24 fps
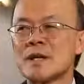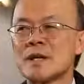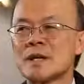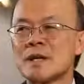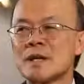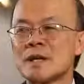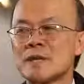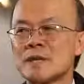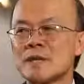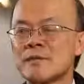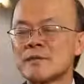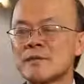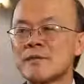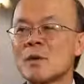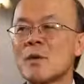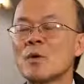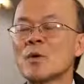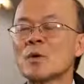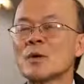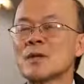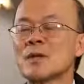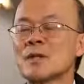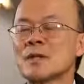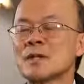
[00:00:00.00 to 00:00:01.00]
that the
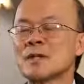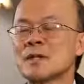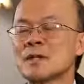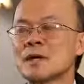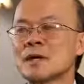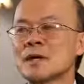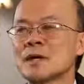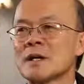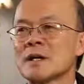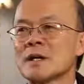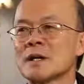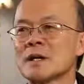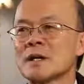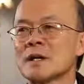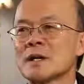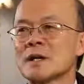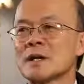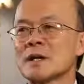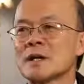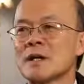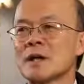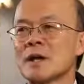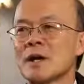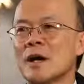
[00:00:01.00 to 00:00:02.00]
focus
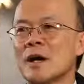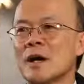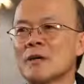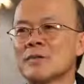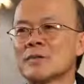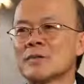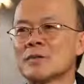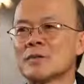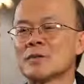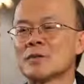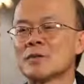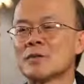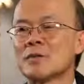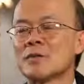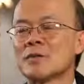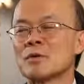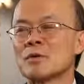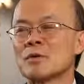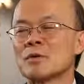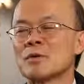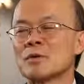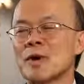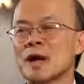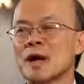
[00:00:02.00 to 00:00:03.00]
of the
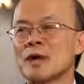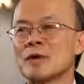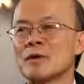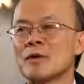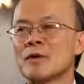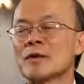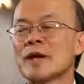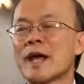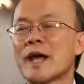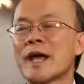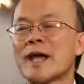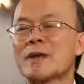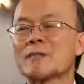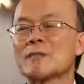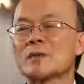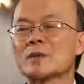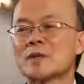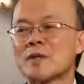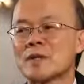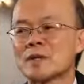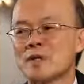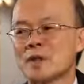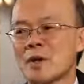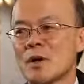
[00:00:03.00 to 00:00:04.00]
tocotrienol came
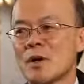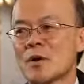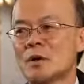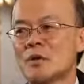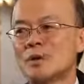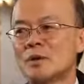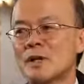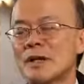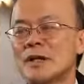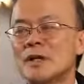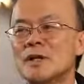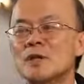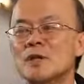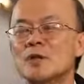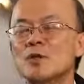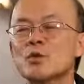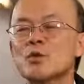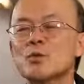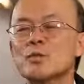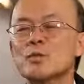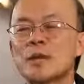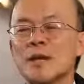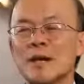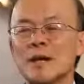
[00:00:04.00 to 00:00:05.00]
to its own in
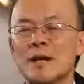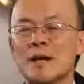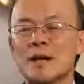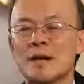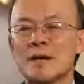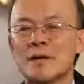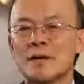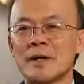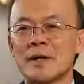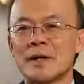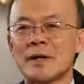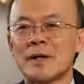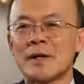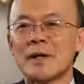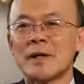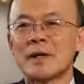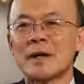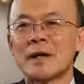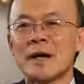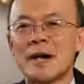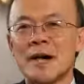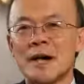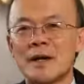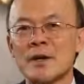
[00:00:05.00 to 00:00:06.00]
two big areas:
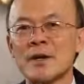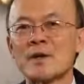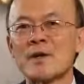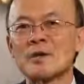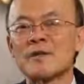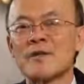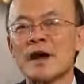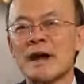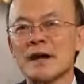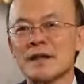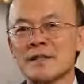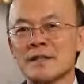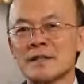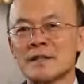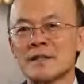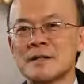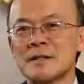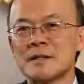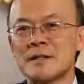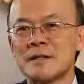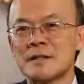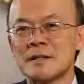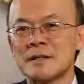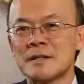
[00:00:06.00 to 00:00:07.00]

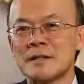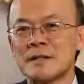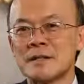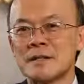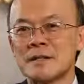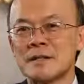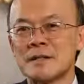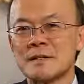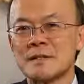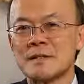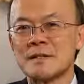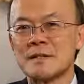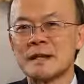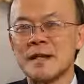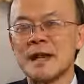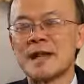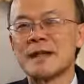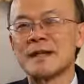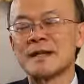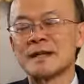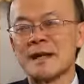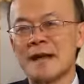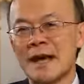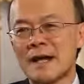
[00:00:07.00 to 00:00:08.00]
cardiovascular diseases
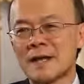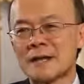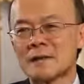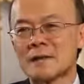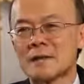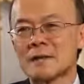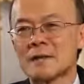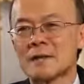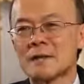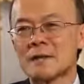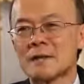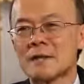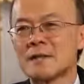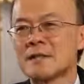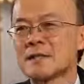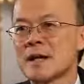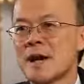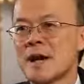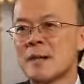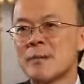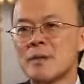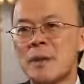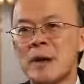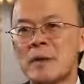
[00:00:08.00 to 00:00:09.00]
and cancer. These
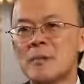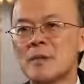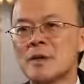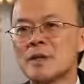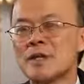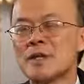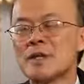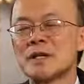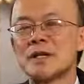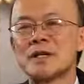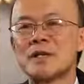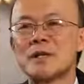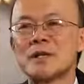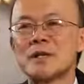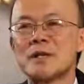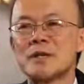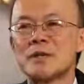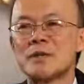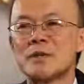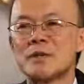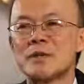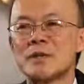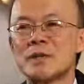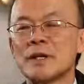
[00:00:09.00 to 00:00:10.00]
are published in the
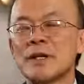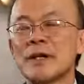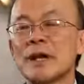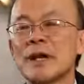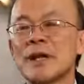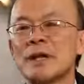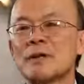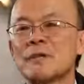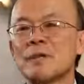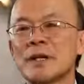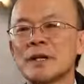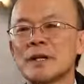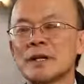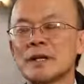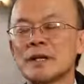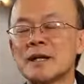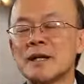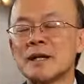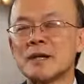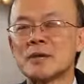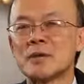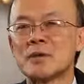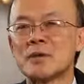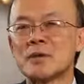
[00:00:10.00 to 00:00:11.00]
literature and anybody
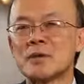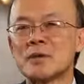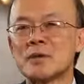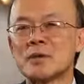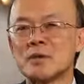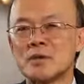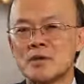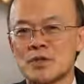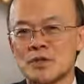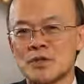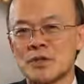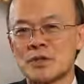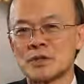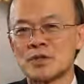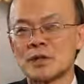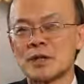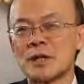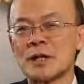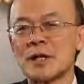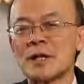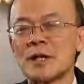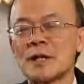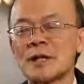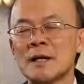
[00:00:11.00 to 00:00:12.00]
can go to search
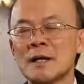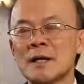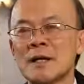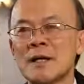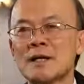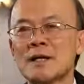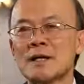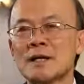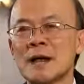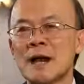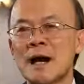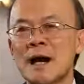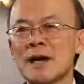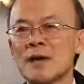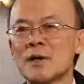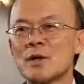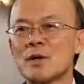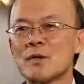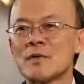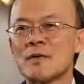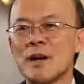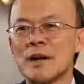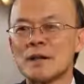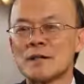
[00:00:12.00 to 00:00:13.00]
it. In the
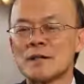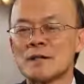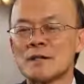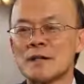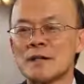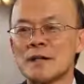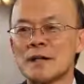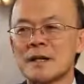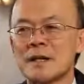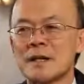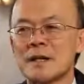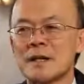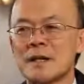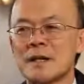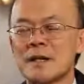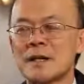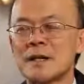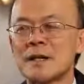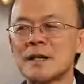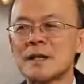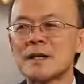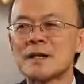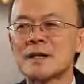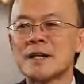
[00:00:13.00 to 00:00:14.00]
cardiovascular
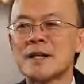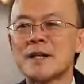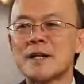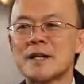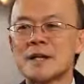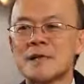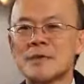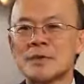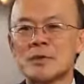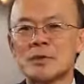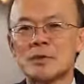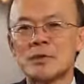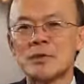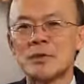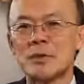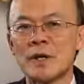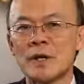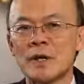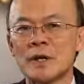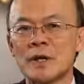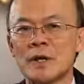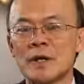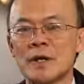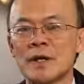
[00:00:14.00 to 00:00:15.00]
area, think of two
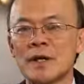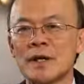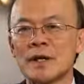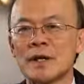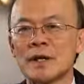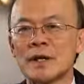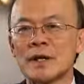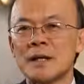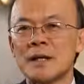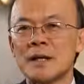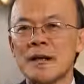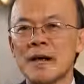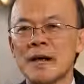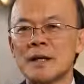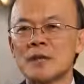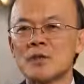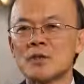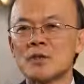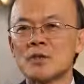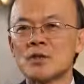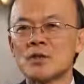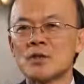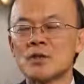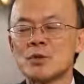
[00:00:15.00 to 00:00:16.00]
areas. It has
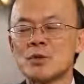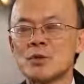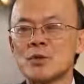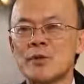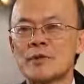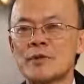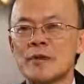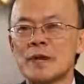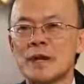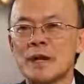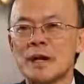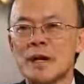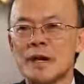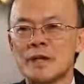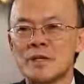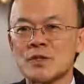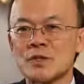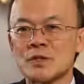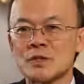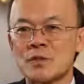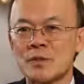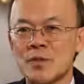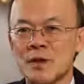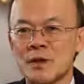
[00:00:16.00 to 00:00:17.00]
to do with
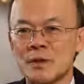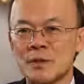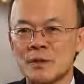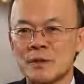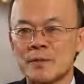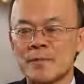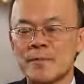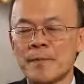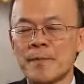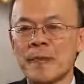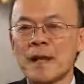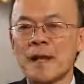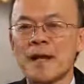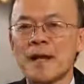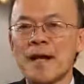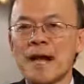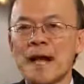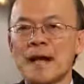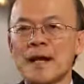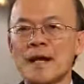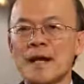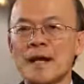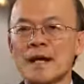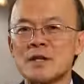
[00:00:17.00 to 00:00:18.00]
cholesterol
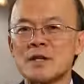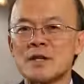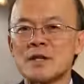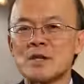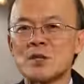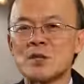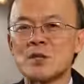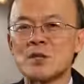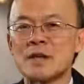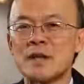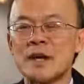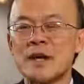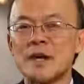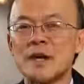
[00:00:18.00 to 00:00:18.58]
and it has to do with